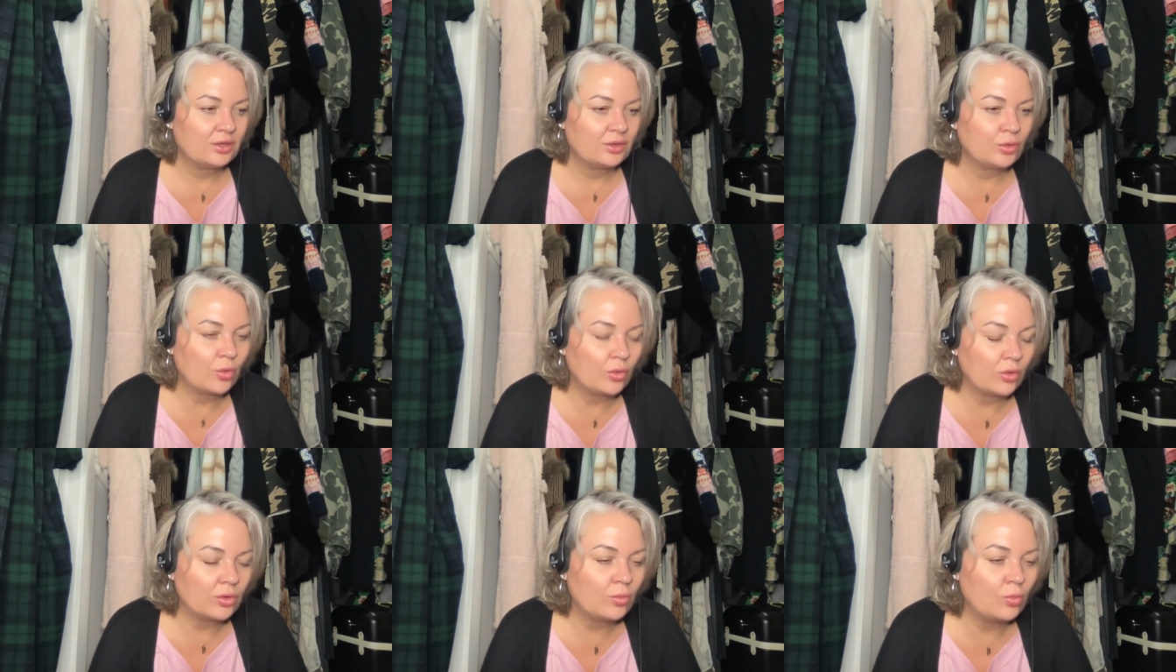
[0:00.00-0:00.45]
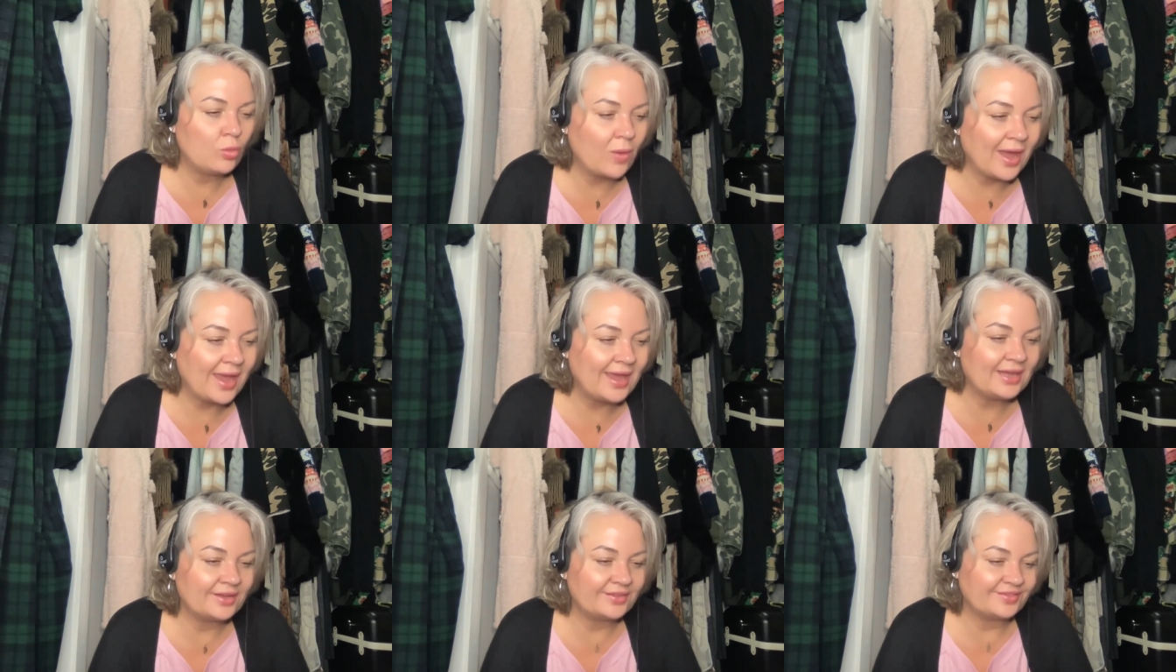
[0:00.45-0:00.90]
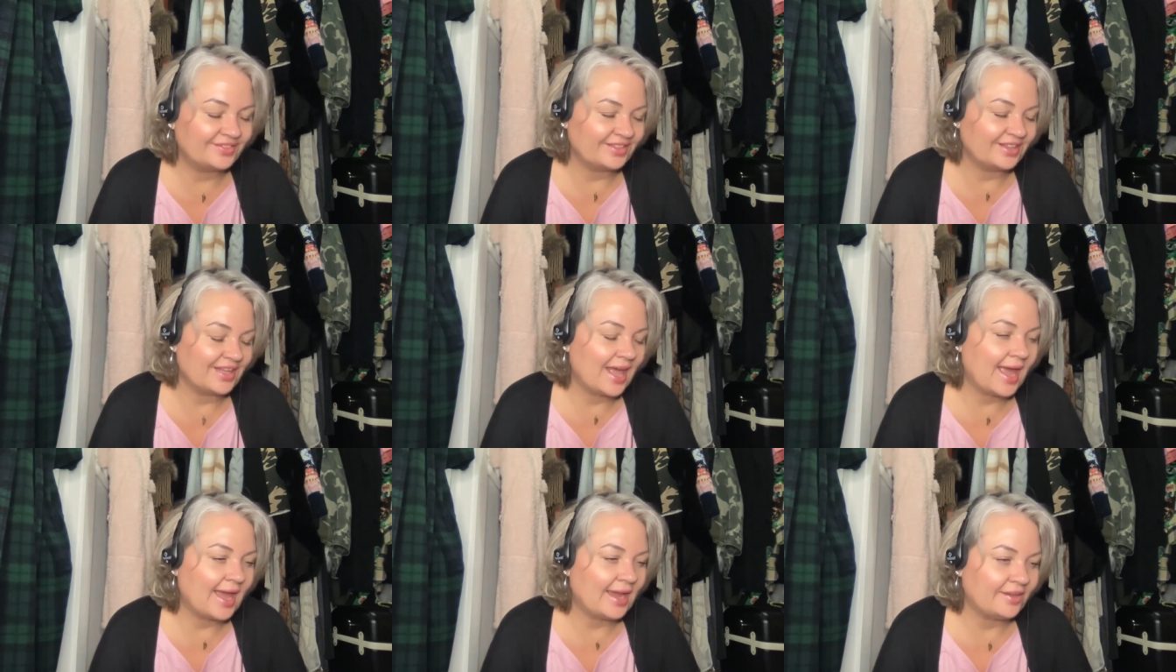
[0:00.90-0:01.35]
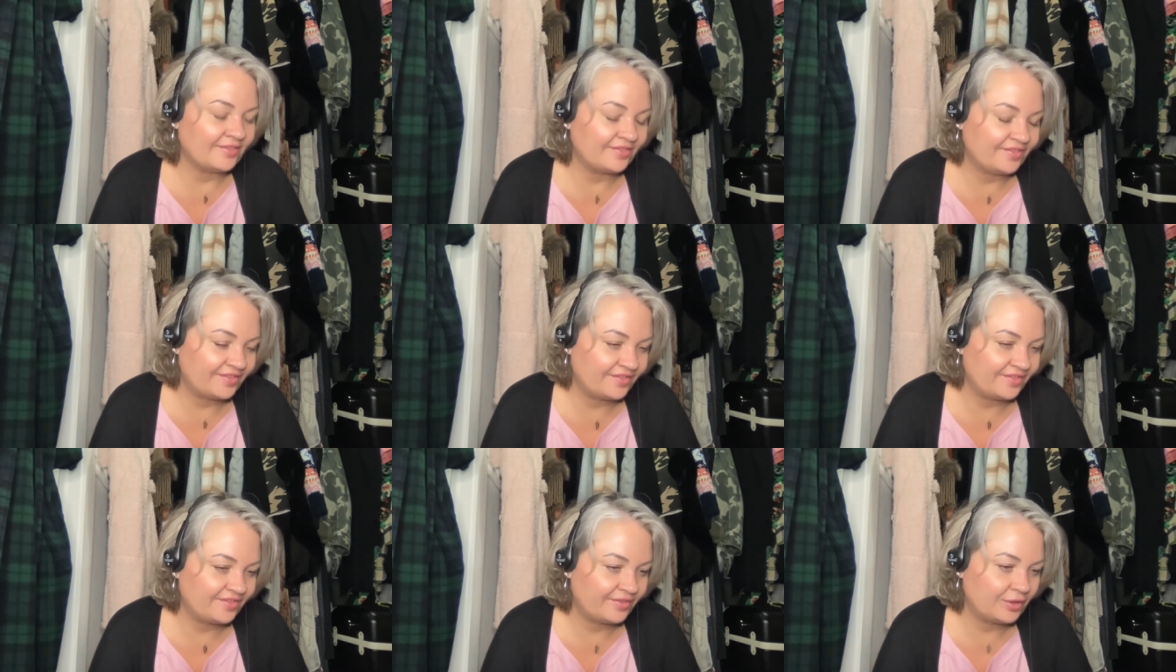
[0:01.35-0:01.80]
your way of
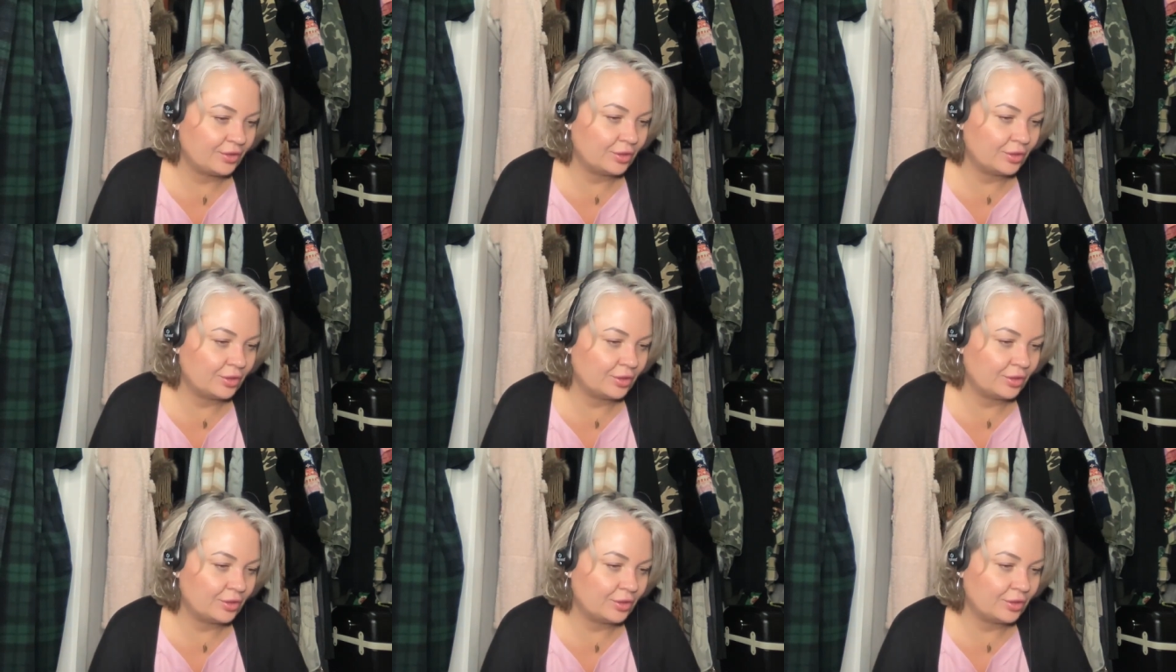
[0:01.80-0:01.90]
life,